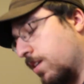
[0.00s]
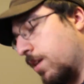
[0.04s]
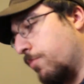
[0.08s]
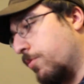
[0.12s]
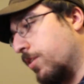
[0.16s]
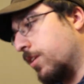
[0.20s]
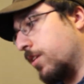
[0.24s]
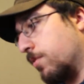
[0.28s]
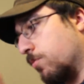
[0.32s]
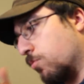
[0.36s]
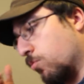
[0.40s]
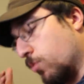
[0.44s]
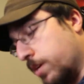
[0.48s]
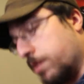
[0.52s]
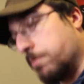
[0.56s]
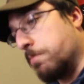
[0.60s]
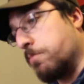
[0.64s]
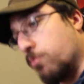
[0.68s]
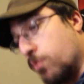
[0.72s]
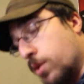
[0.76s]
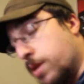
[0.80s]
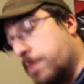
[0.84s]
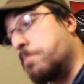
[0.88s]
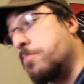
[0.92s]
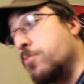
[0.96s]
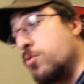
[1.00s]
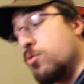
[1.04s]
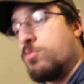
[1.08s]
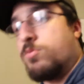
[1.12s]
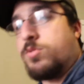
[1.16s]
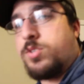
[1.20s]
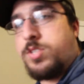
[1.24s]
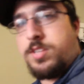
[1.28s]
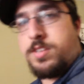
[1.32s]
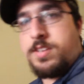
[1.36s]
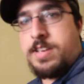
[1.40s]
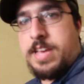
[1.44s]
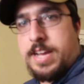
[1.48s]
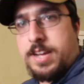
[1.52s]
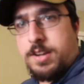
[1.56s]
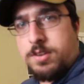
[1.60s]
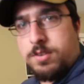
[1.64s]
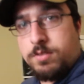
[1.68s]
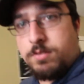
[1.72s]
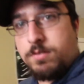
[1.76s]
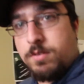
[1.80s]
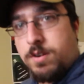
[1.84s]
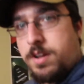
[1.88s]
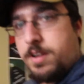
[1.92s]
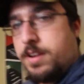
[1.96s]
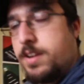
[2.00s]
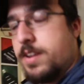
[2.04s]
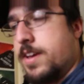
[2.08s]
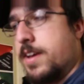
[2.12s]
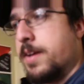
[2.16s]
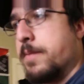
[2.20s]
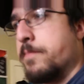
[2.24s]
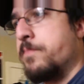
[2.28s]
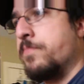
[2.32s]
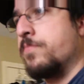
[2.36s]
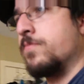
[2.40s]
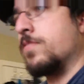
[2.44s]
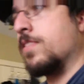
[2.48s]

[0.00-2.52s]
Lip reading: I want to reboot Echo Grande